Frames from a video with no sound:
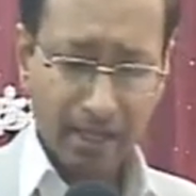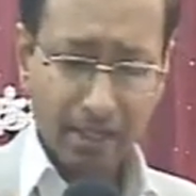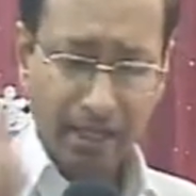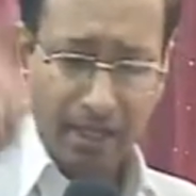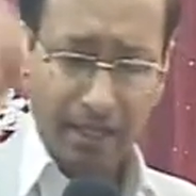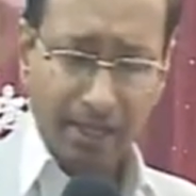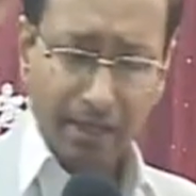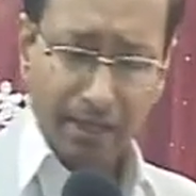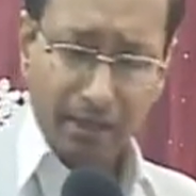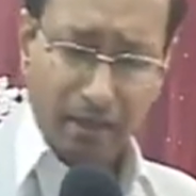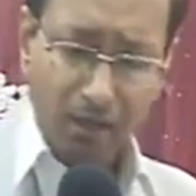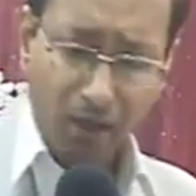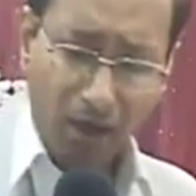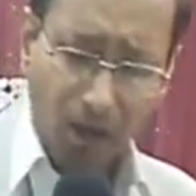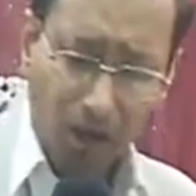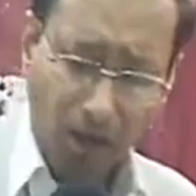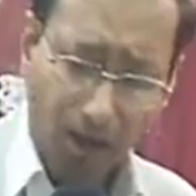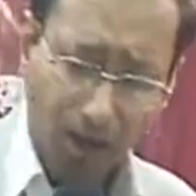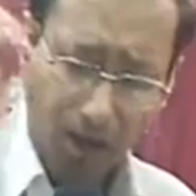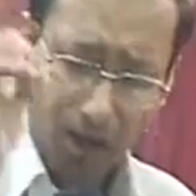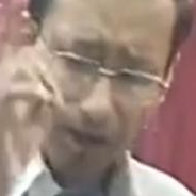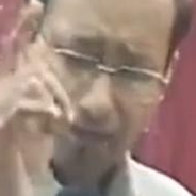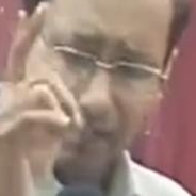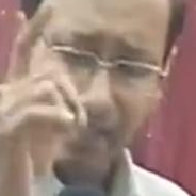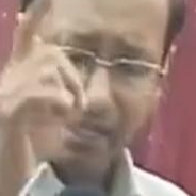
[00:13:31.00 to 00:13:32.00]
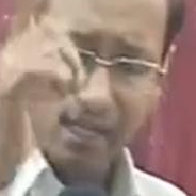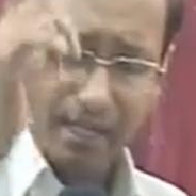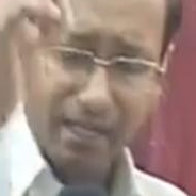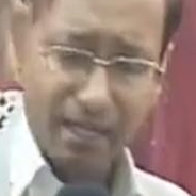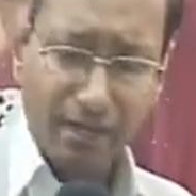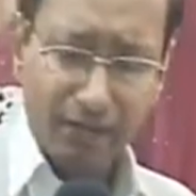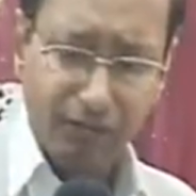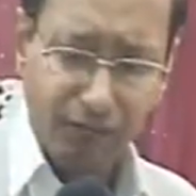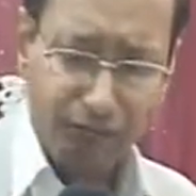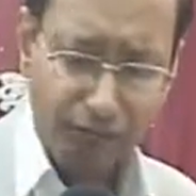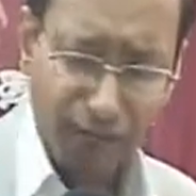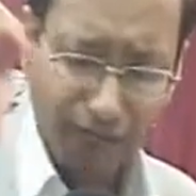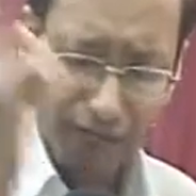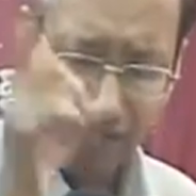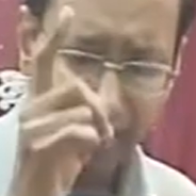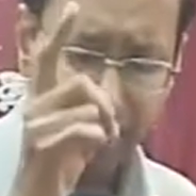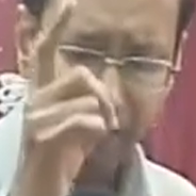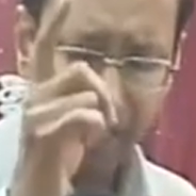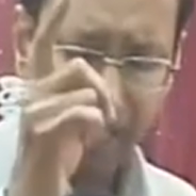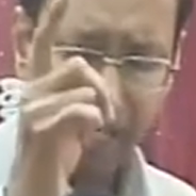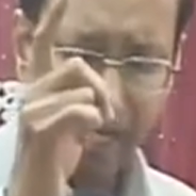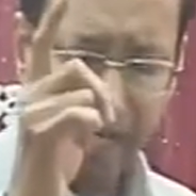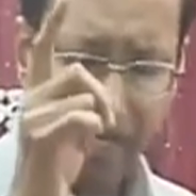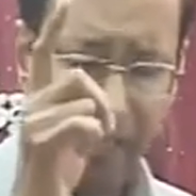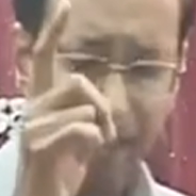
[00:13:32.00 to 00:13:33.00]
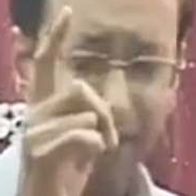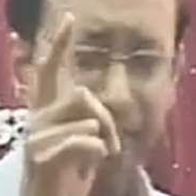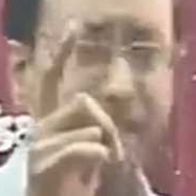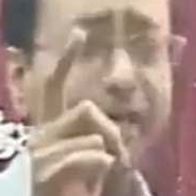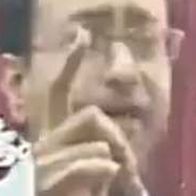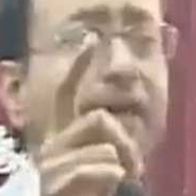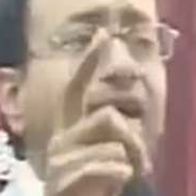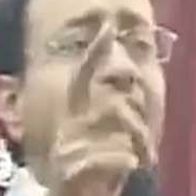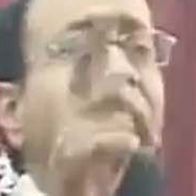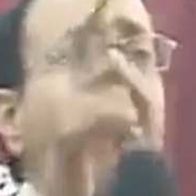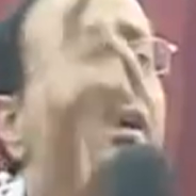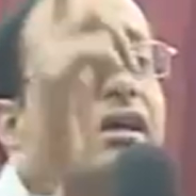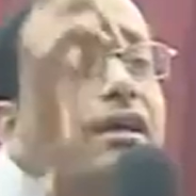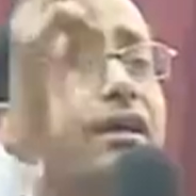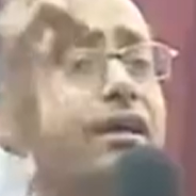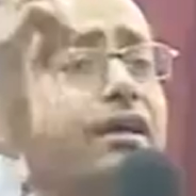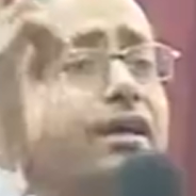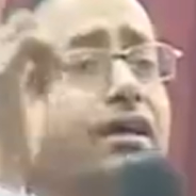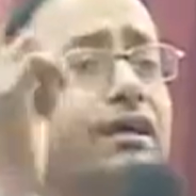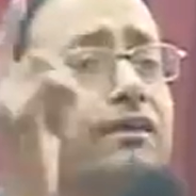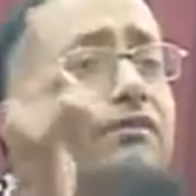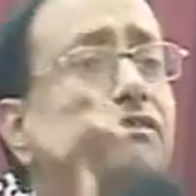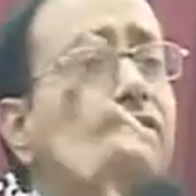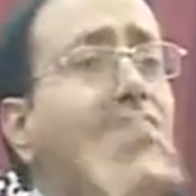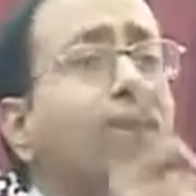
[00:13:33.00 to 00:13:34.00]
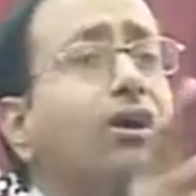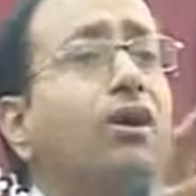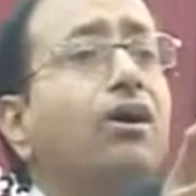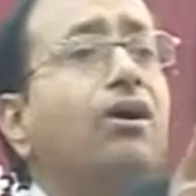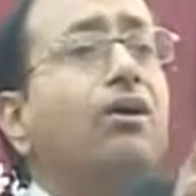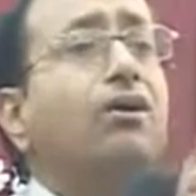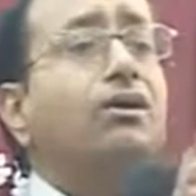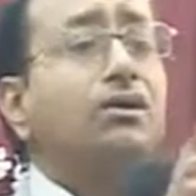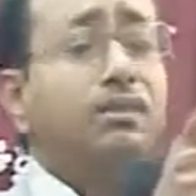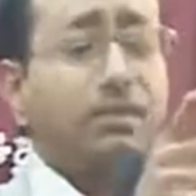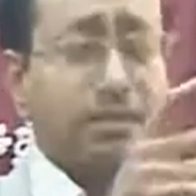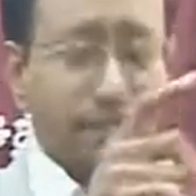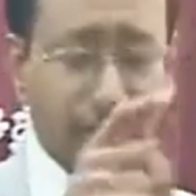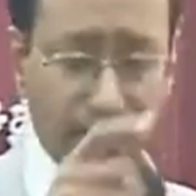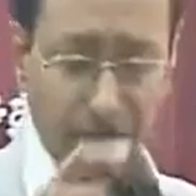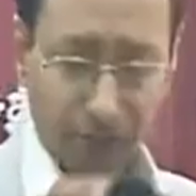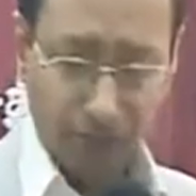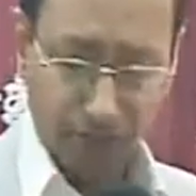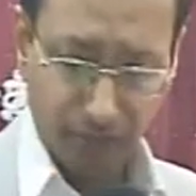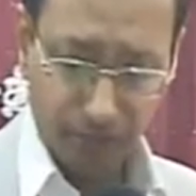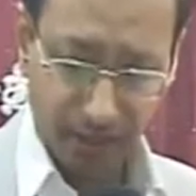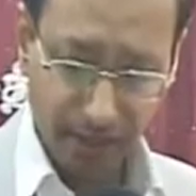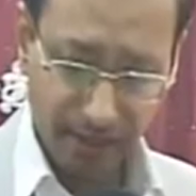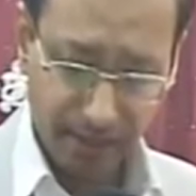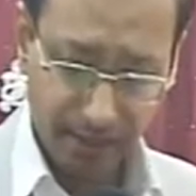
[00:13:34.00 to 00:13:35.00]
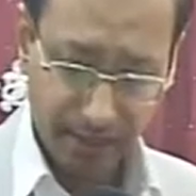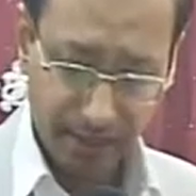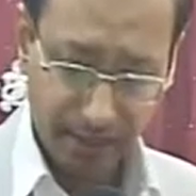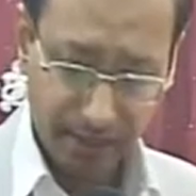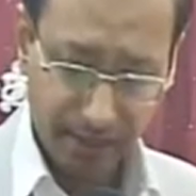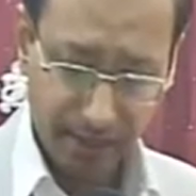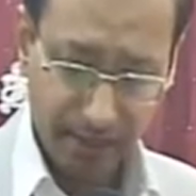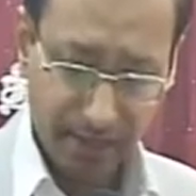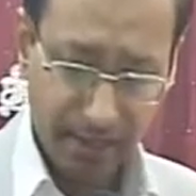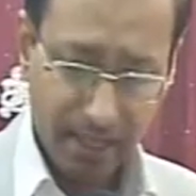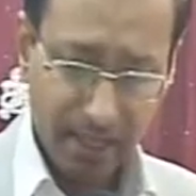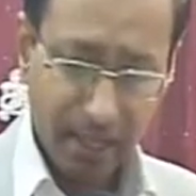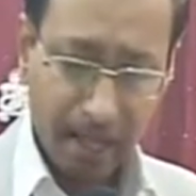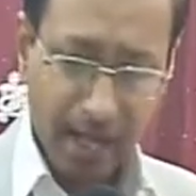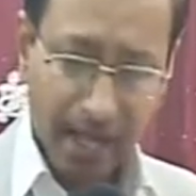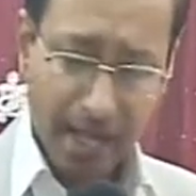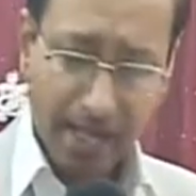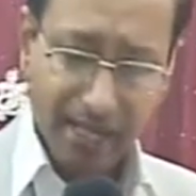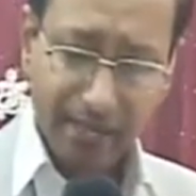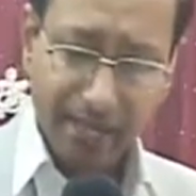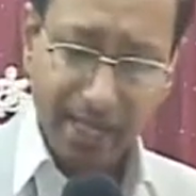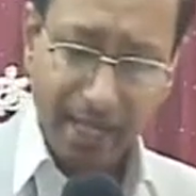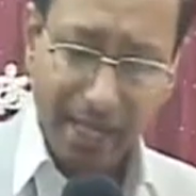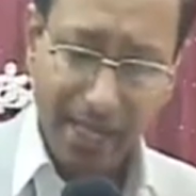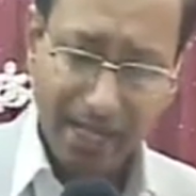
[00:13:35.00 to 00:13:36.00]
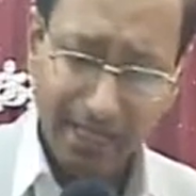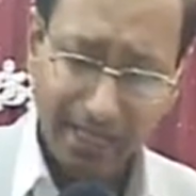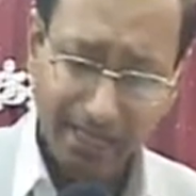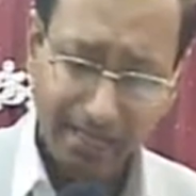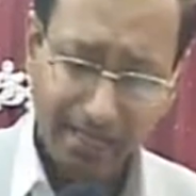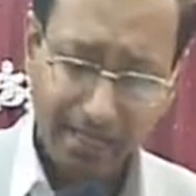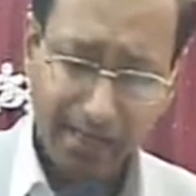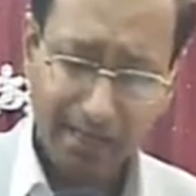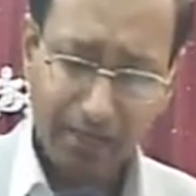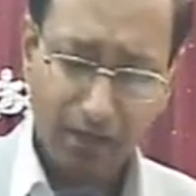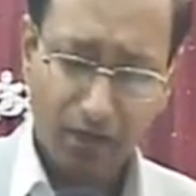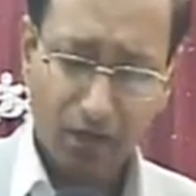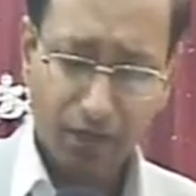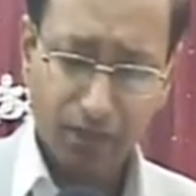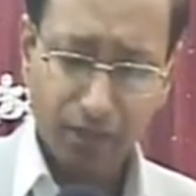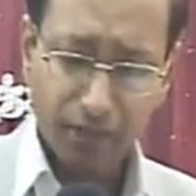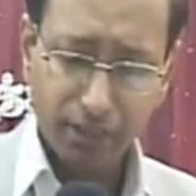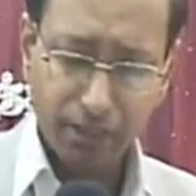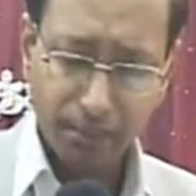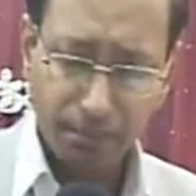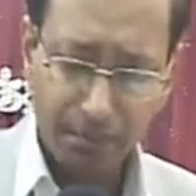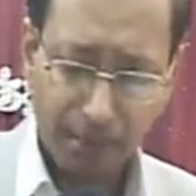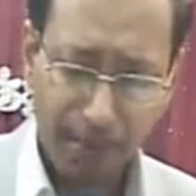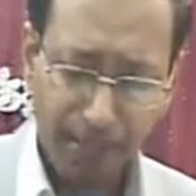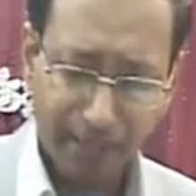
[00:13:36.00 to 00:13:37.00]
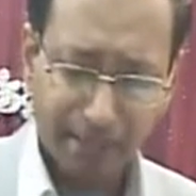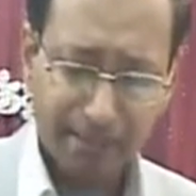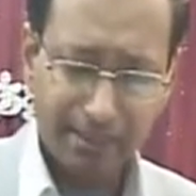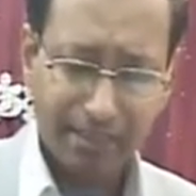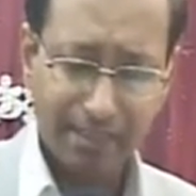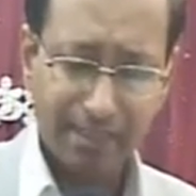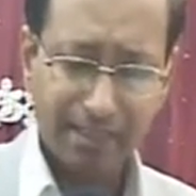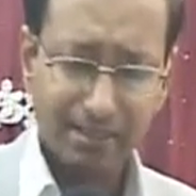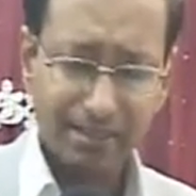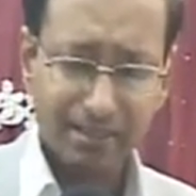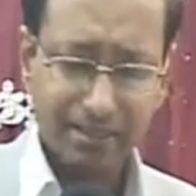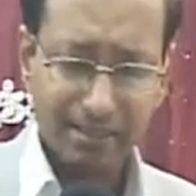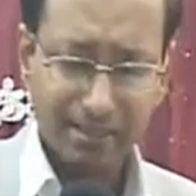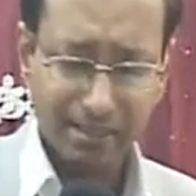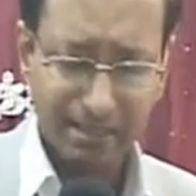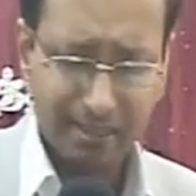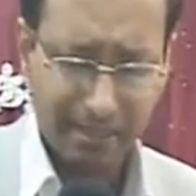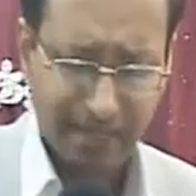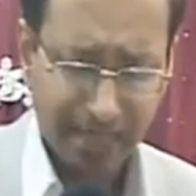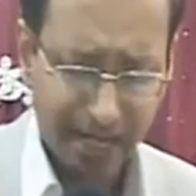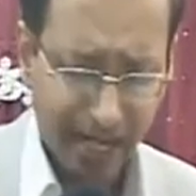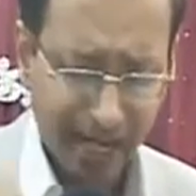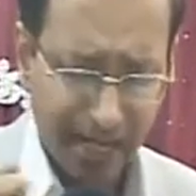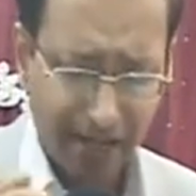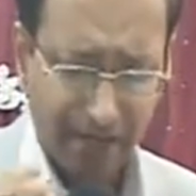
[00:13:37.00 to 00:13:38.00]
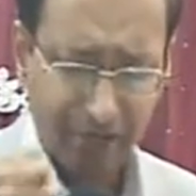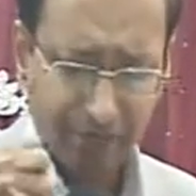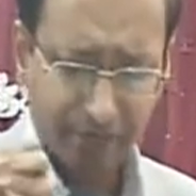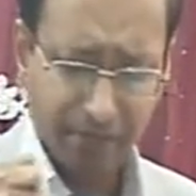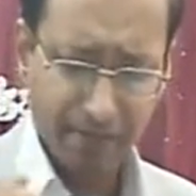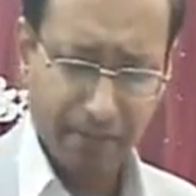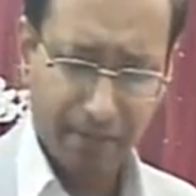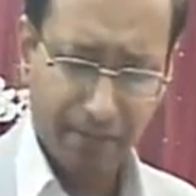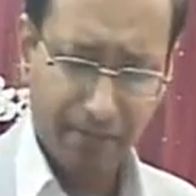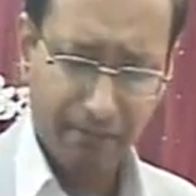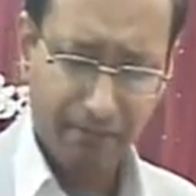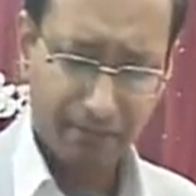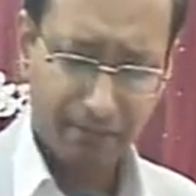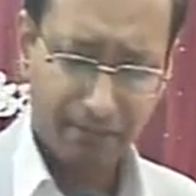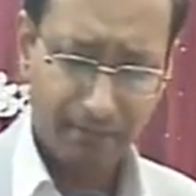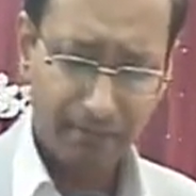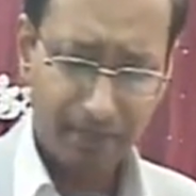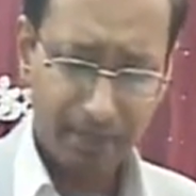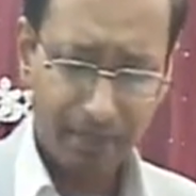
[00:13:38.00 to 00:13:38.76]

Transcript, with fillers: In all their affliction, he was afflicted, and the angel of his presence saved them.